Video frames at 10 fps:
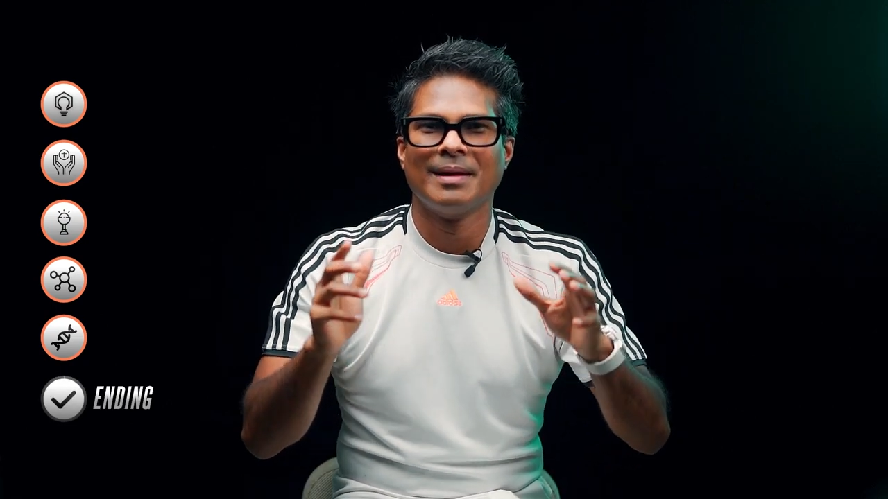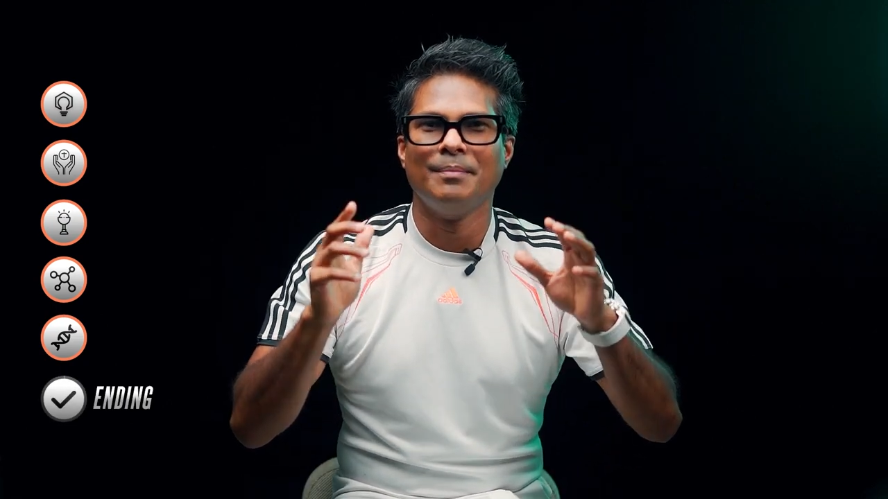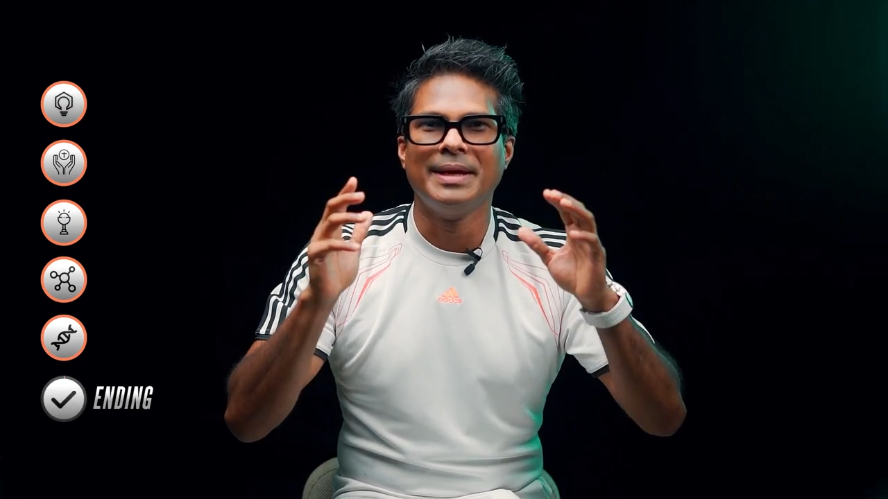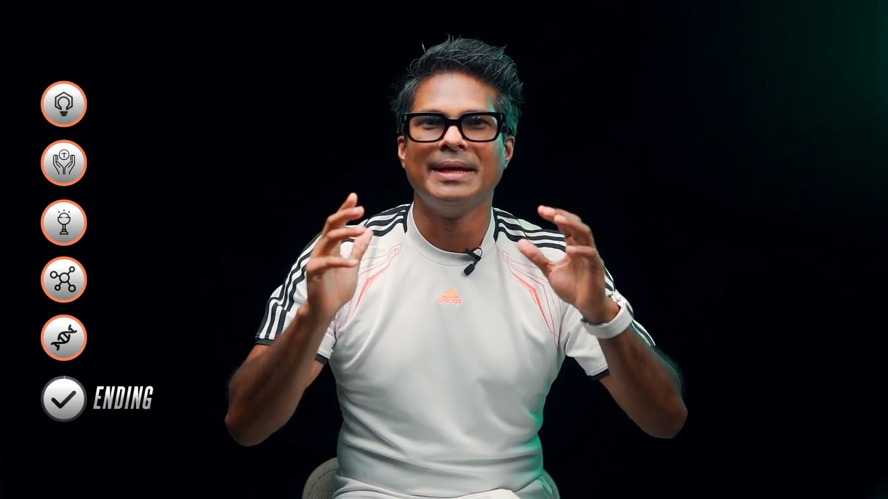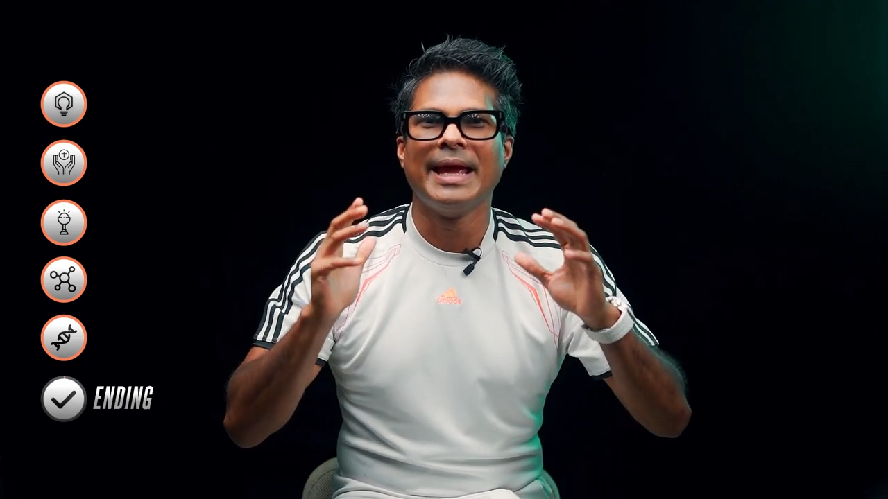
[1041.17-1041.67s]

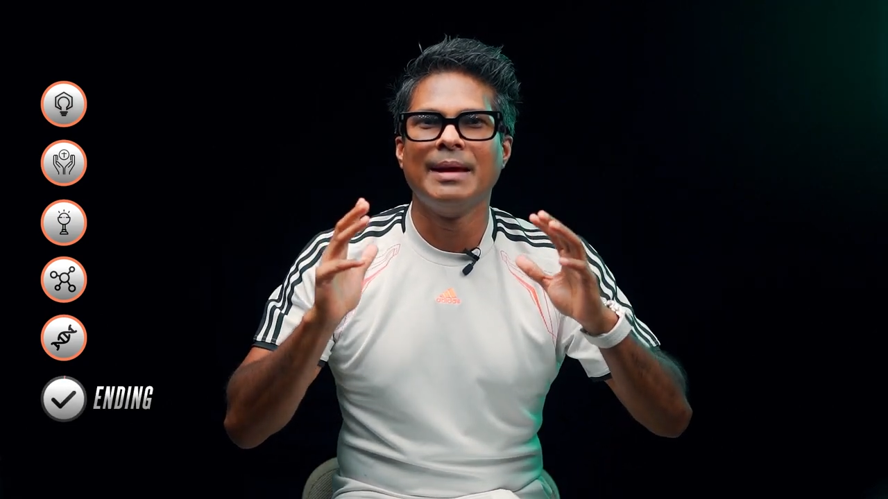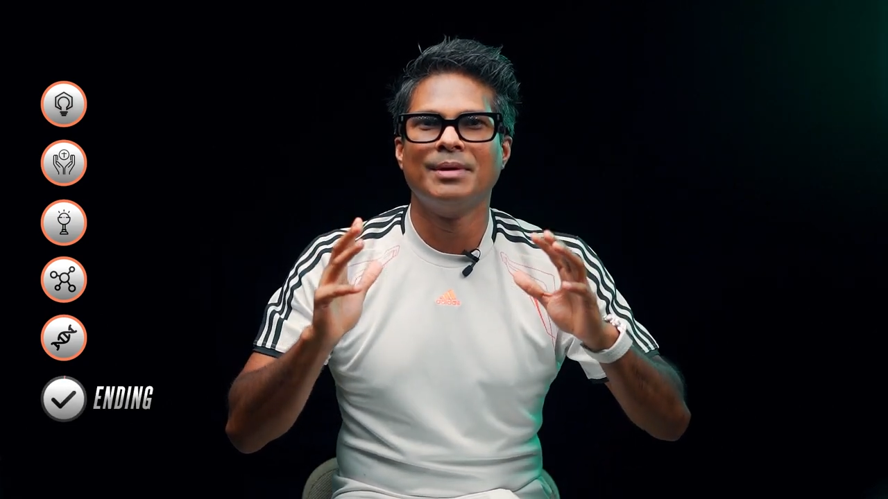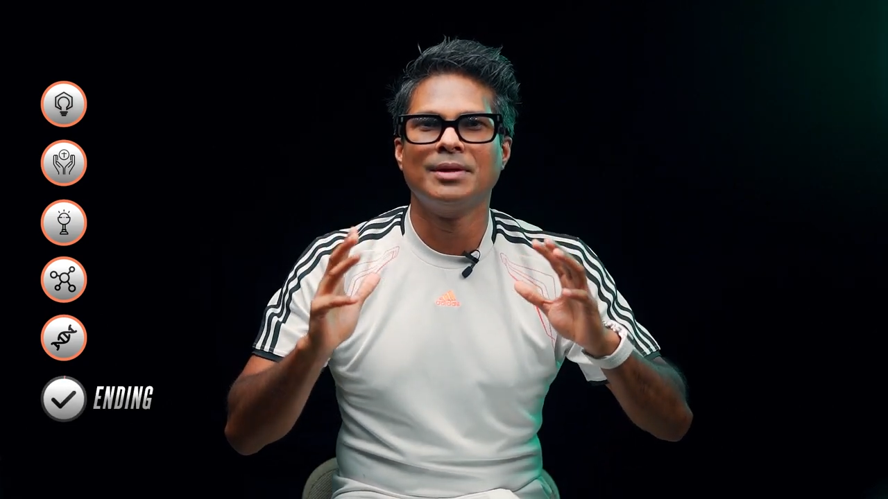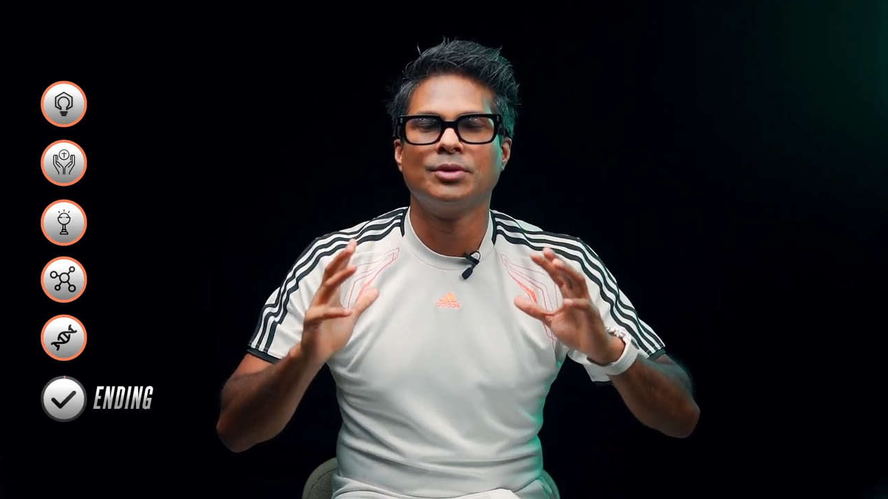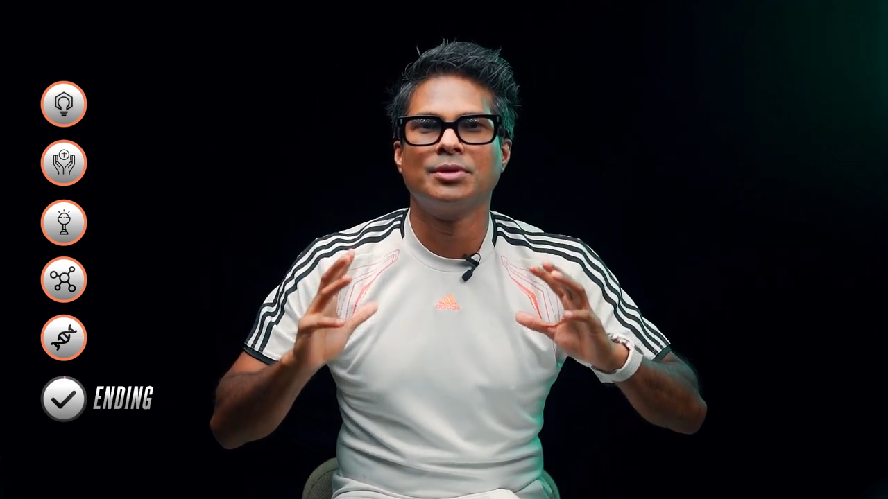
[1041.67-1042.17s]
being
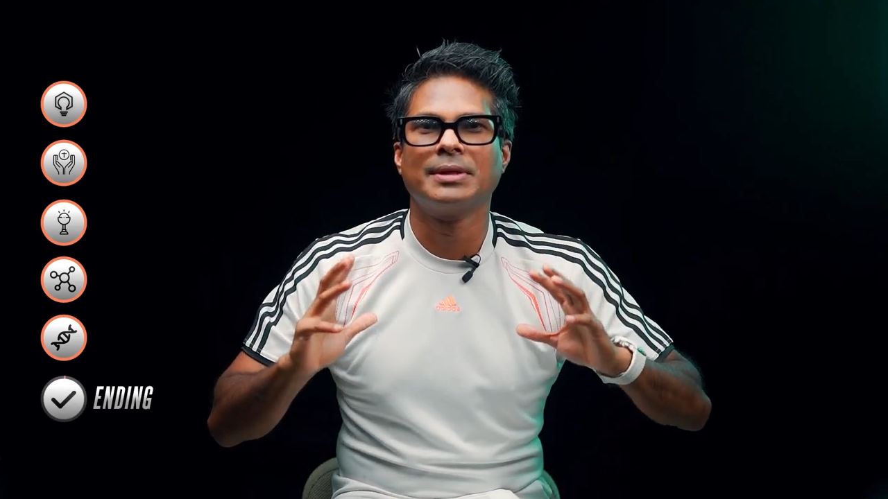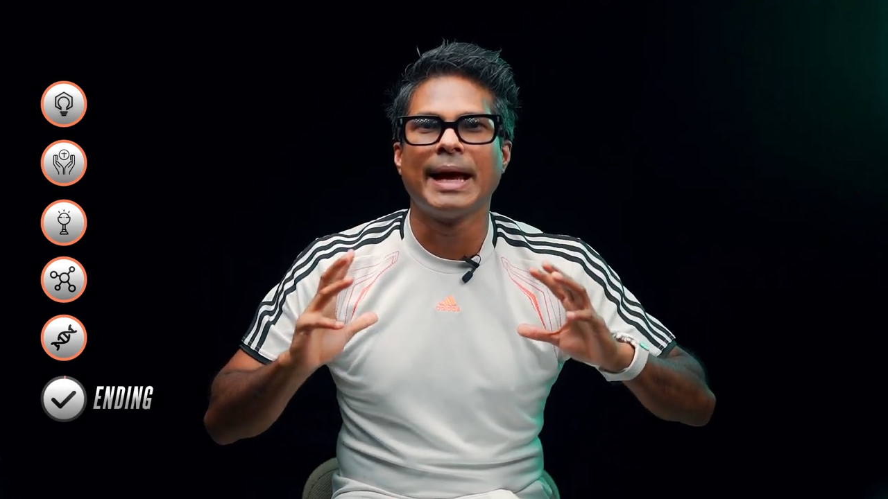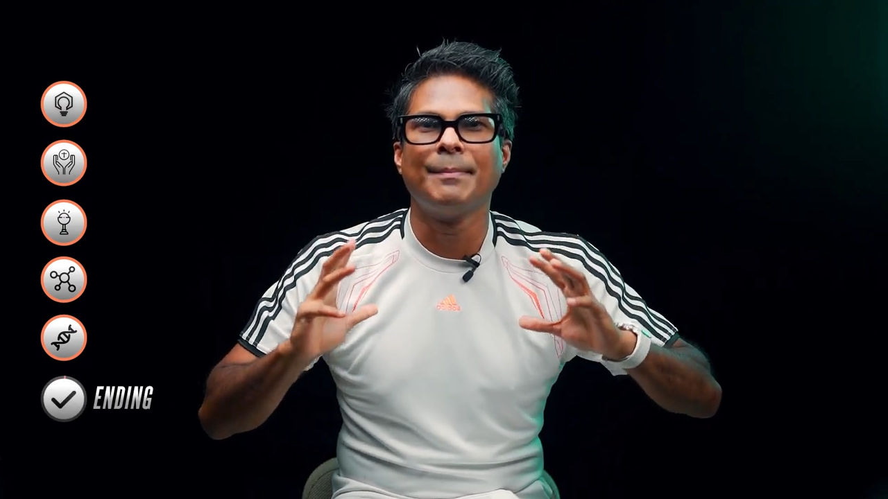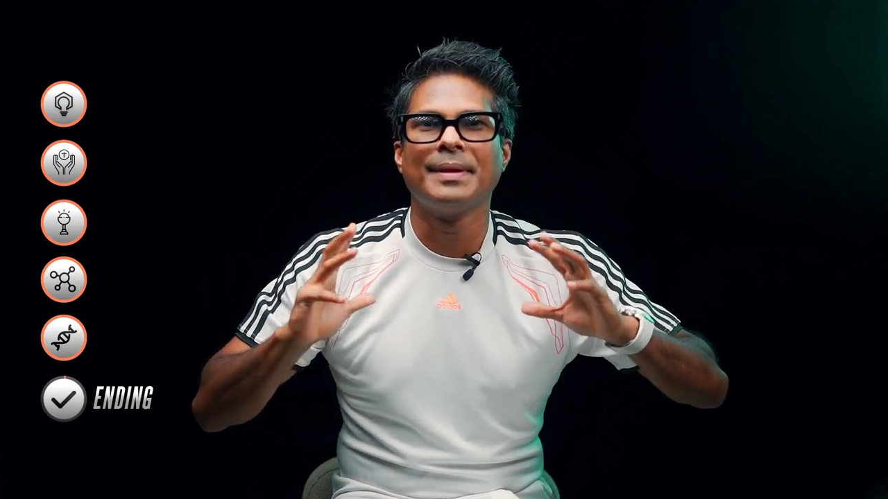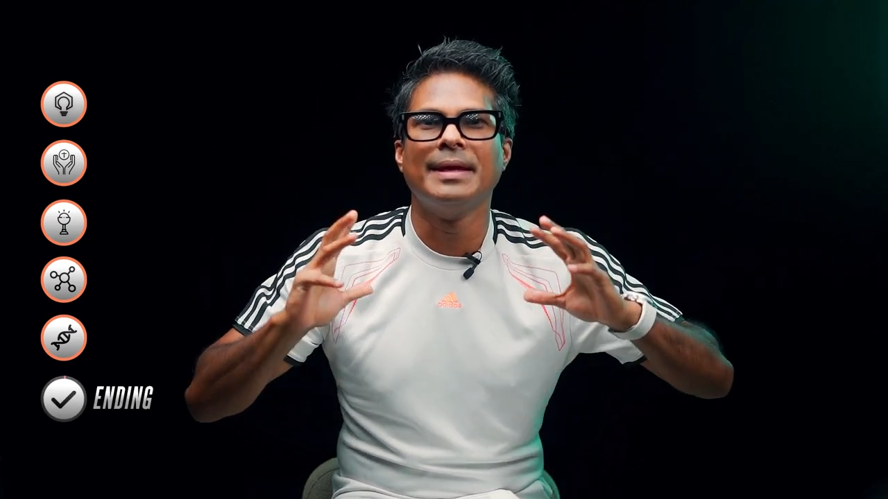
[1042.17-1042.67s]
able to tap